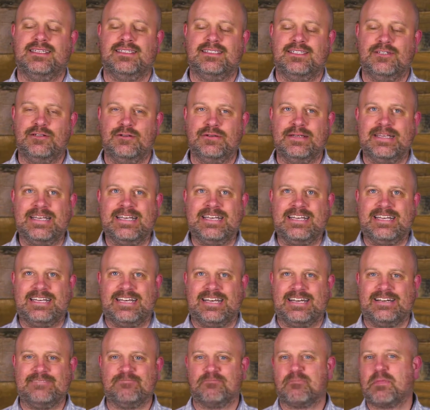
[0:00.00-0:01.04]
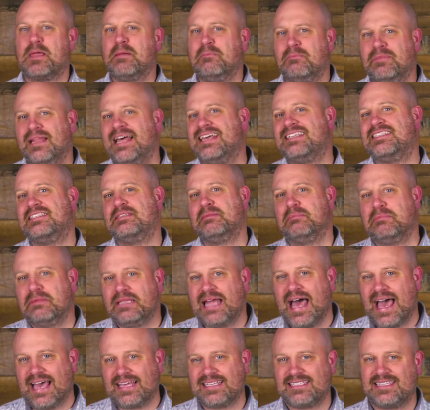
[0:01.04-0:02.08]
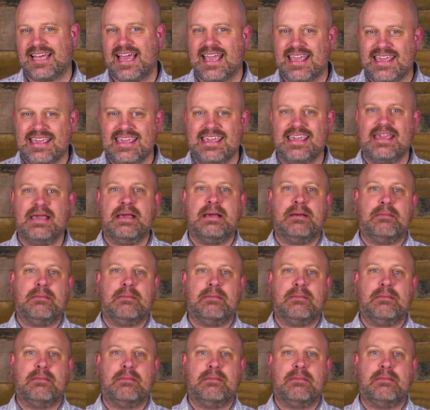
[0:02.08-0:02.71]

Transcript: to bless the blessed, i.e.